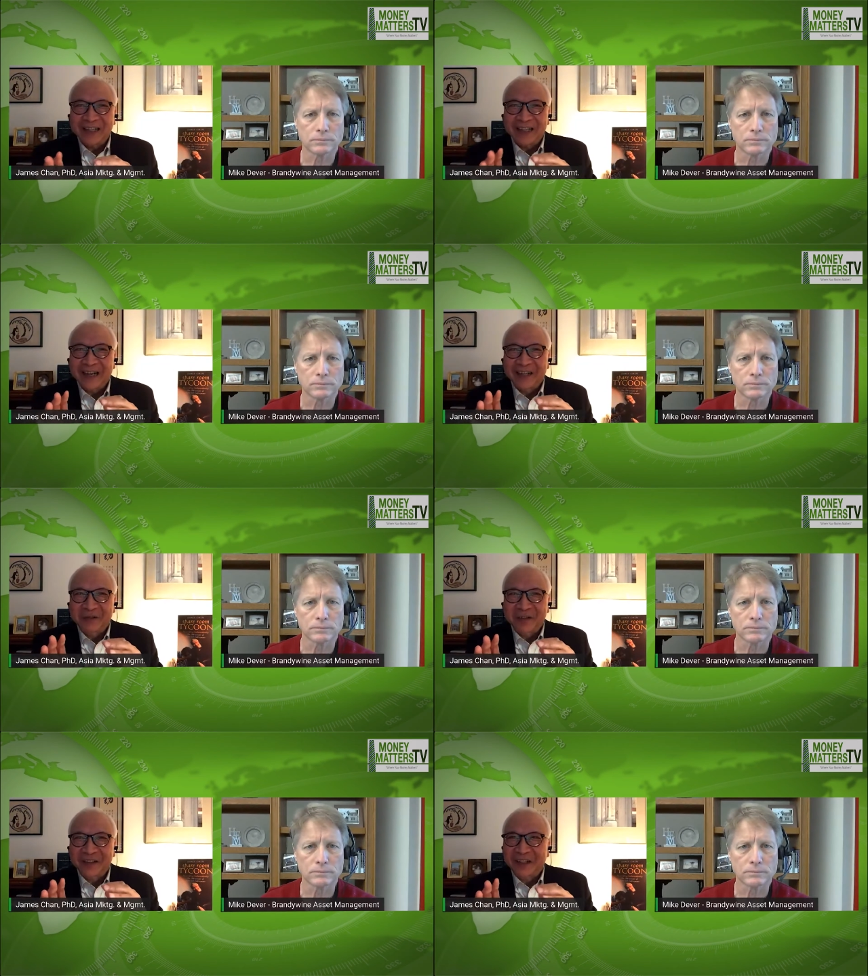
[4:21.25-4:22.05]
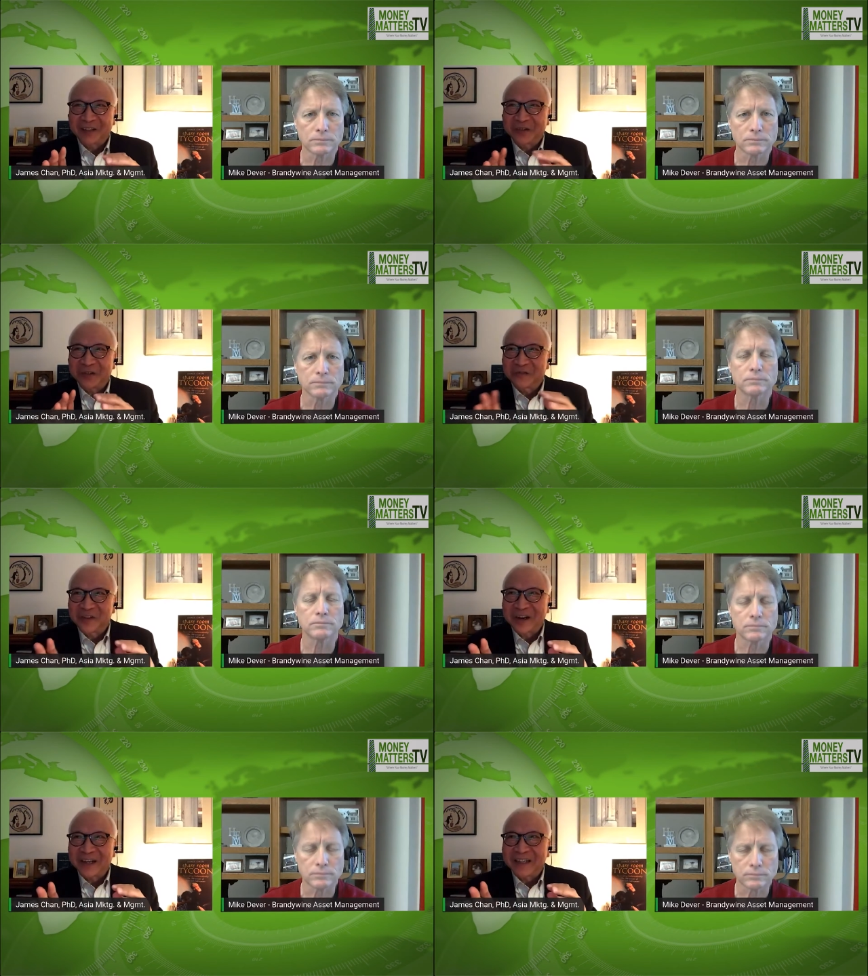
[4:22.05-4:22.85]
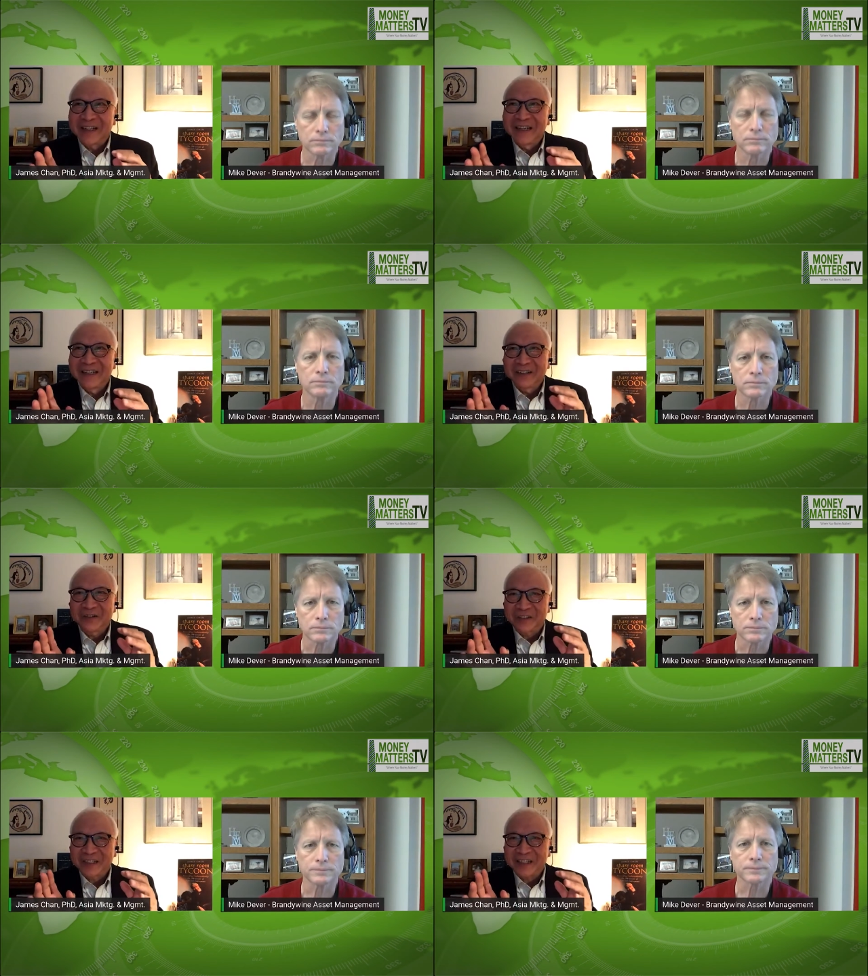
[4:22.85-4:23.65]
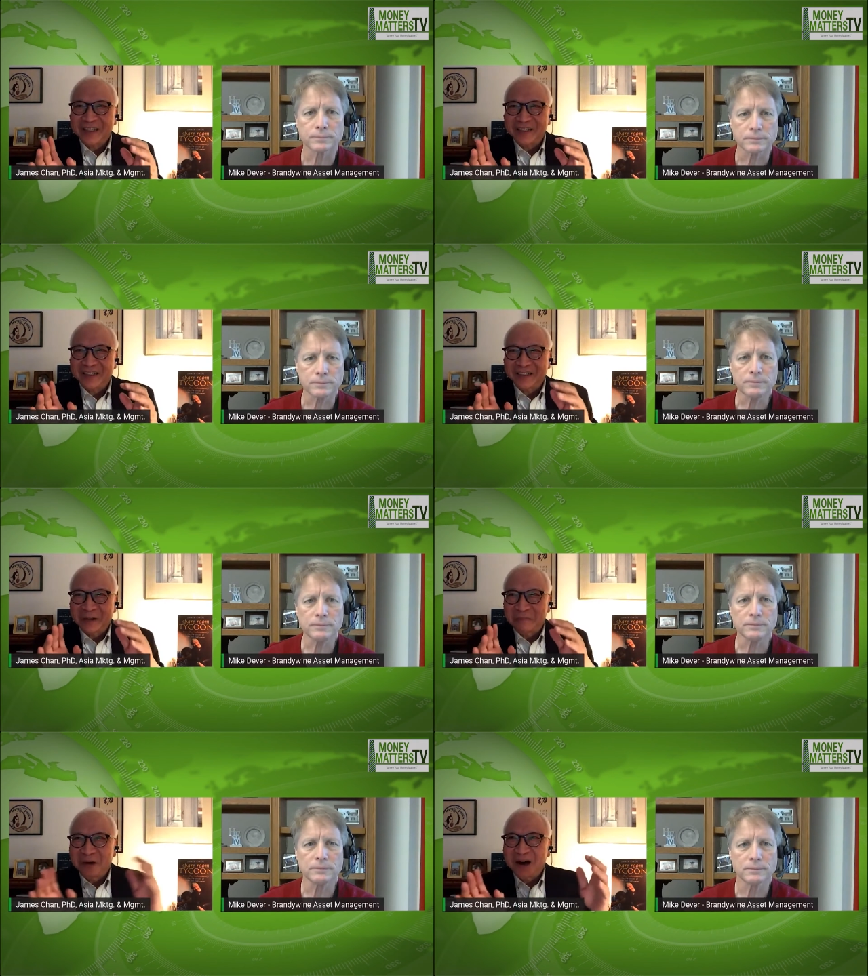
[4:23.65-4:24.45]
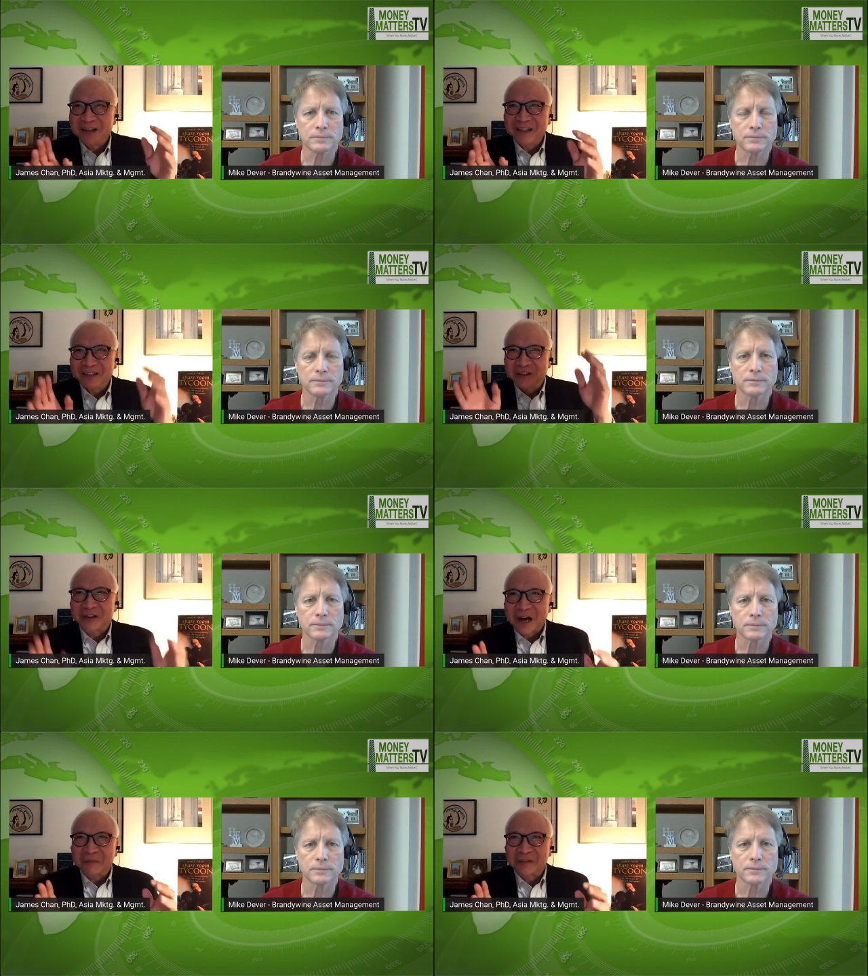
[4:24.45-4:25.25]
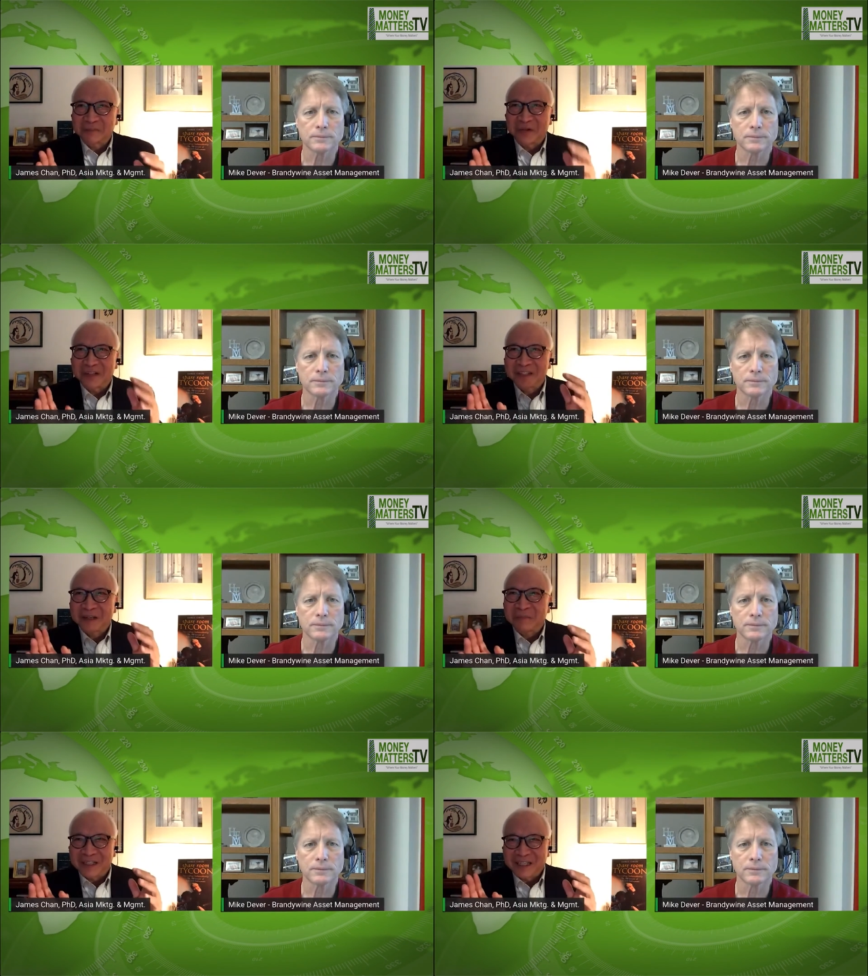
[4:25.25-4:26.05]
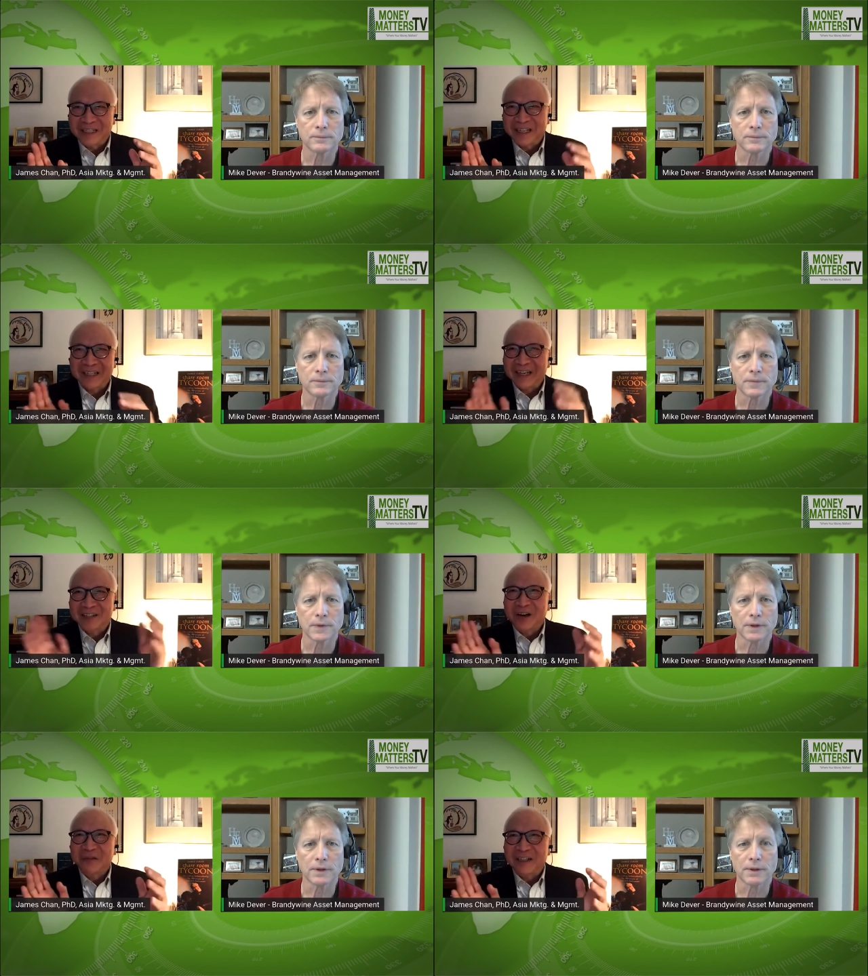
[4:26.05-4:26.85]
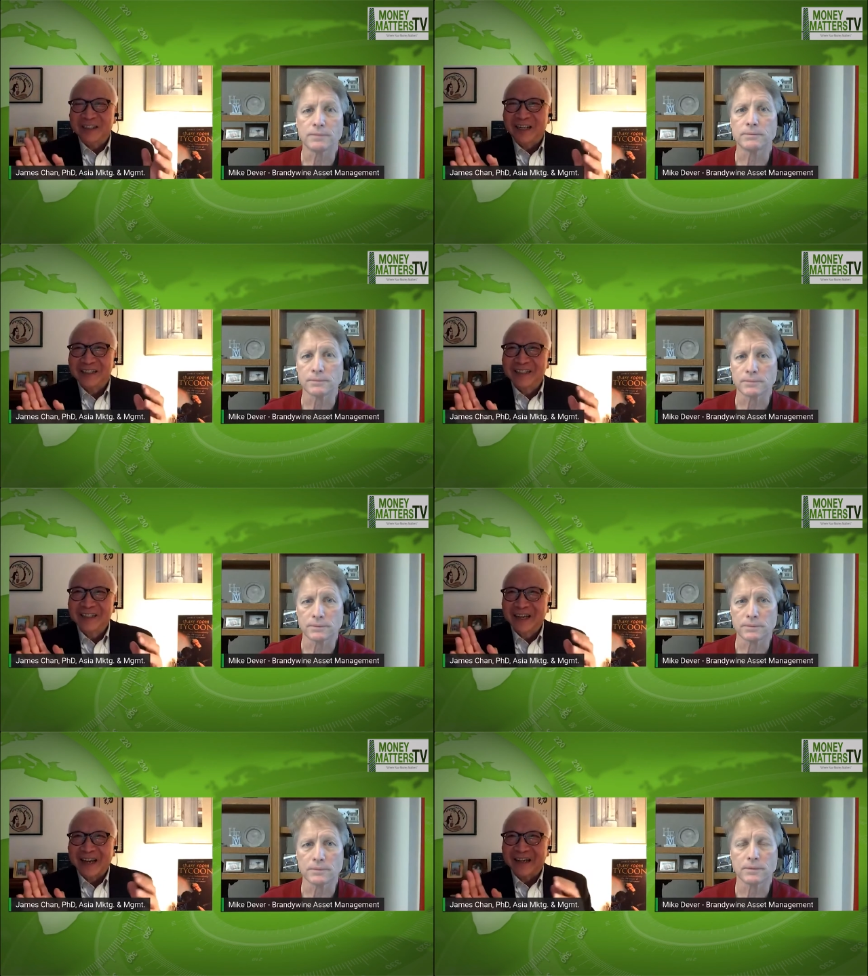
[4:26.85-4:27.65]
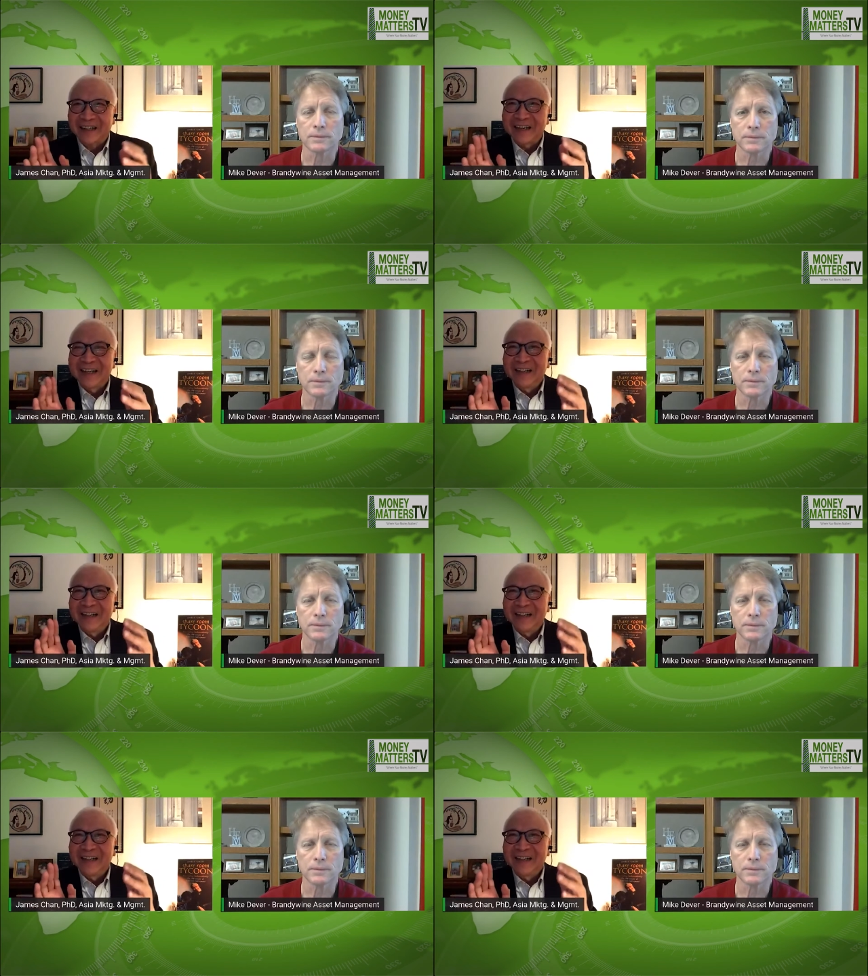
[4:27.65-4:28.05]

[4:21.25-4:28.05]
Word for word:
Speaker 1: In other words, they are too afraid to see the market drop precipitously. There's always that scare.